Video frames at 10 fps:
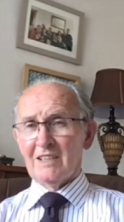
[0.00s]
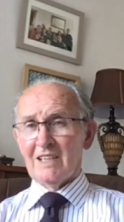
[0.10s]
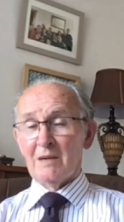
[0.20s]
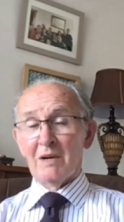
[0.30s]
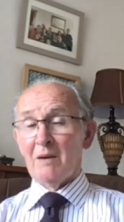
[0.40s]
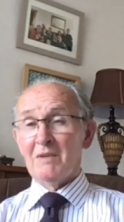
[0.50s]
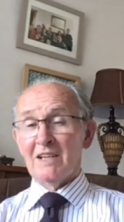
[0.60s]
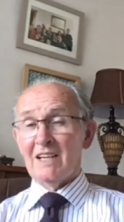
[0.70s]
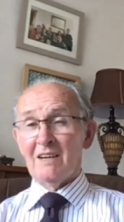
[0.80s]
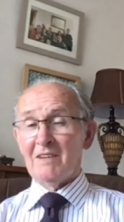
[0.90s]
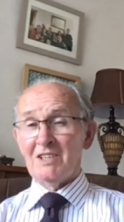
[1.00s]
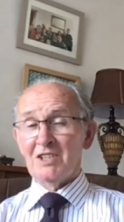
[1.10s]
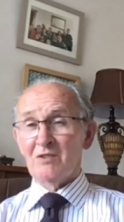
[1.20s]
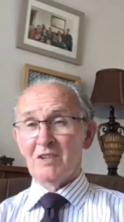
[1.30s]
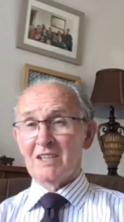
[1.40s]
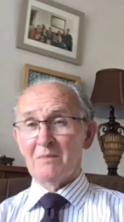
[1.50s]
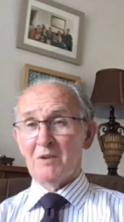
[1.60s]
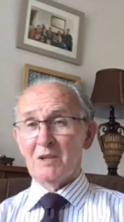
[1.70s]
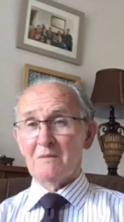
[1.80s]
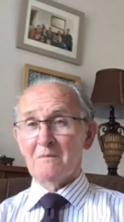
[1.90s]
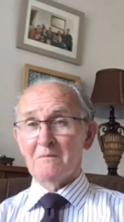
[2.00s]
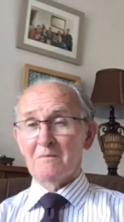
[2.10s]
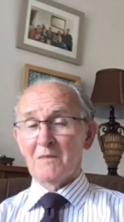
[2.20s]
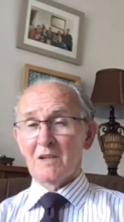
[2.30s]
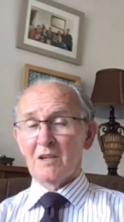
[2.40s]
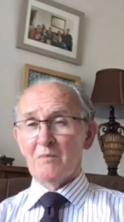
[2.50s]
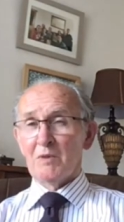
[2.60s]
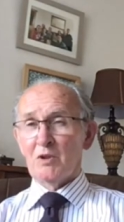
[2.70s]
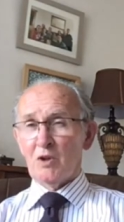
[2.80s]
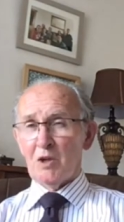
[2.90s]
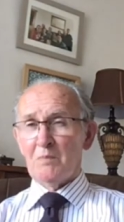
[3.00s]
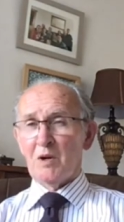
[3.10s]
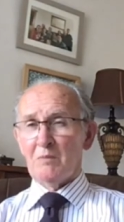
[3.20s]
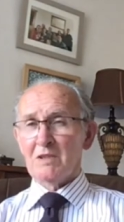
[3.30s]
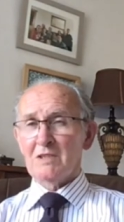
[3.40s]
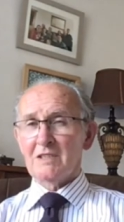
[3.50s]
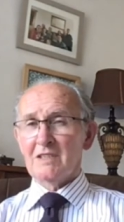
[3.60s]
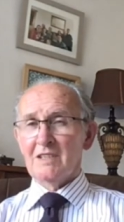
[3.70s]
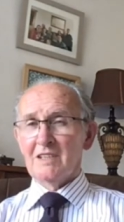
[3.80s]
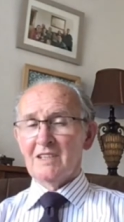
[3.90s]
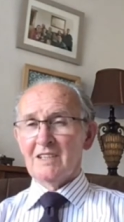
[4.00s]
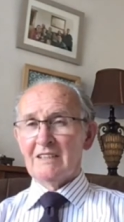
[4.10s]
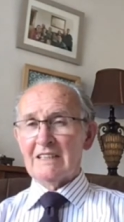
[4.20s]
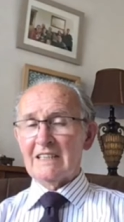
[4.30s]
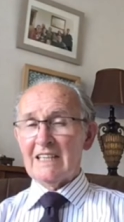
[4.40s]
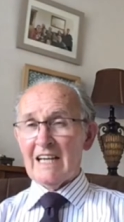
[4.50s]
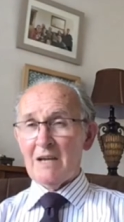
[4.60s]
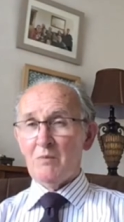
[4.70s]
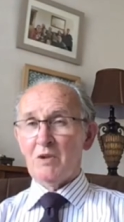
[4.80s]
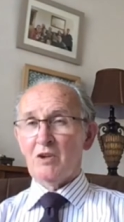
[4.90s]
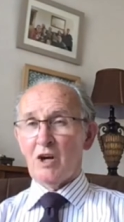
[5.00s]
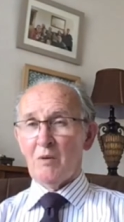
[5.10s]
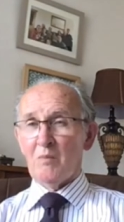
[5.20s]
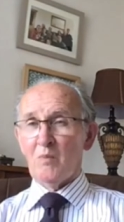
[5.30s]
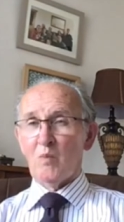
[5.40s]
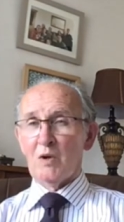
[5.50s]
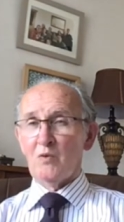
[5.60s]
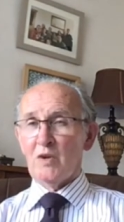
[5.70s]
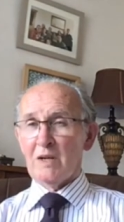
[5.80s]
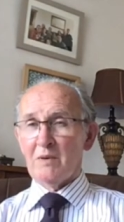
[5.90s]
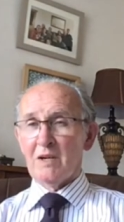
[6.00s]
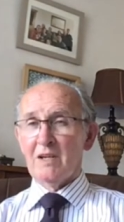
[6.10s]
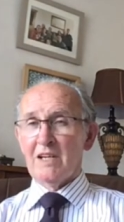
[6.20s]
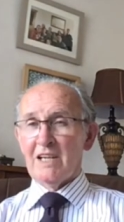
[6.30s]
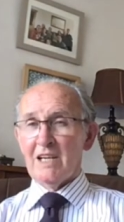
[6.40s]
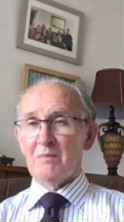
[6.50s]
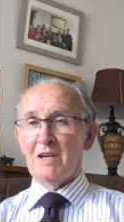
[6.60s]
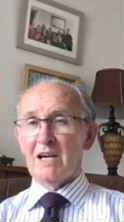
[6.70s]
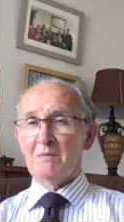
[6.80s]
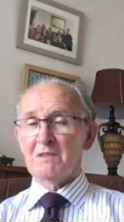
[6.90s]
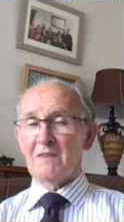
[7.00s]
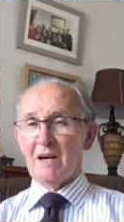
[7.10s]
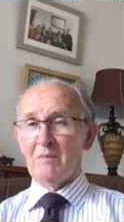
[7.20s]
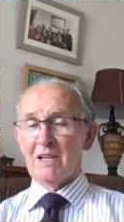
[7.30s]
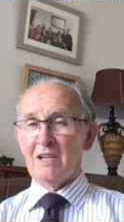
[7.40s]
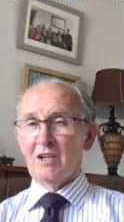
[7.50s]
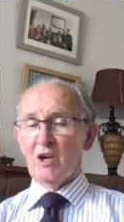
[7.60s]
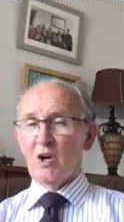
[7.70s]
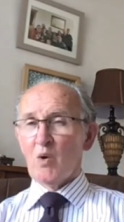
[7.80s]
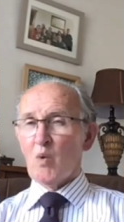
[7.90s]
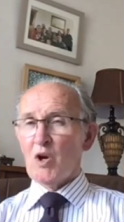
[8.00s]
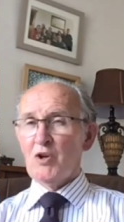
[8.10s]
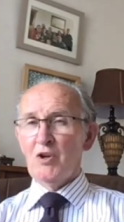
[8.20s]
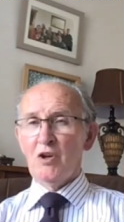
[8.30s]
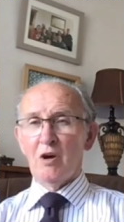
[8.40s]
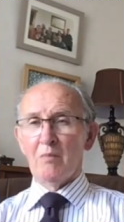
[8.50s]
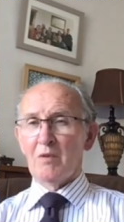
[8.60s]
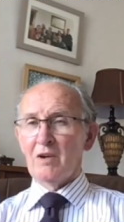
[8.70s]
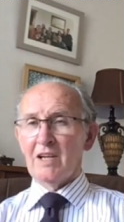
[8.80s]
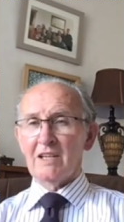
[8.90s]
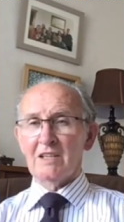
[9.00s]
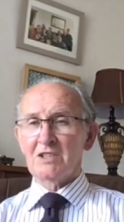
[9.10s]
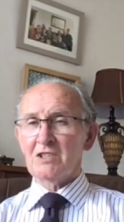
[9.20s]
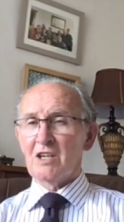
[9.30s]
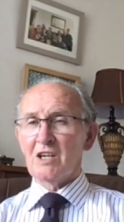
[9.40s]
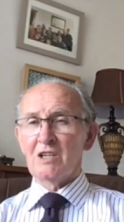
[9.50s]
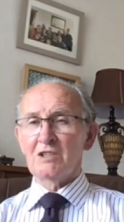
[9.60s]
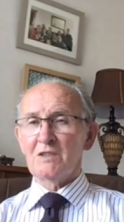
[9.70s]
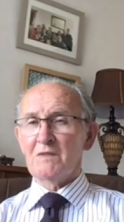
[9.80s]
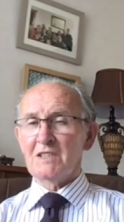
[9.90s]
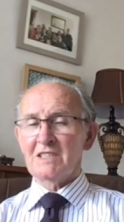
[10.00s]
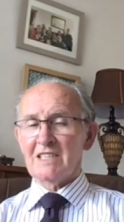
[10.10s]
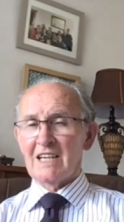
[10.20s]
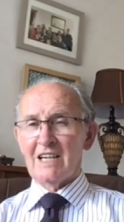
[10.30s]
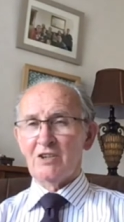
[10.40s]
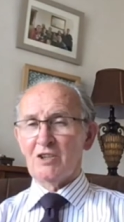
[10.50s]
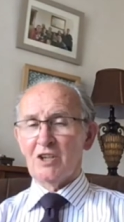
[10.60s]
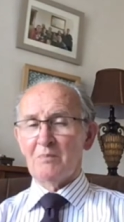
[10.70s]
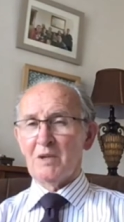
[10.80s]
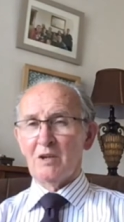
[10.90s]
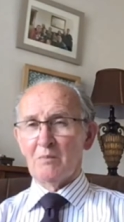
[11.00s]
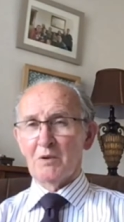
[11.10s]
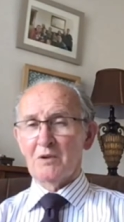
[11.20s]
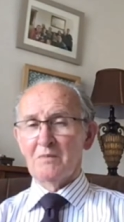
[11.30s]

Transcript: Abraham didn't have any children at that point, but God promised that the time would come when Abraham's family but number like the stars of the sky could not be numbered.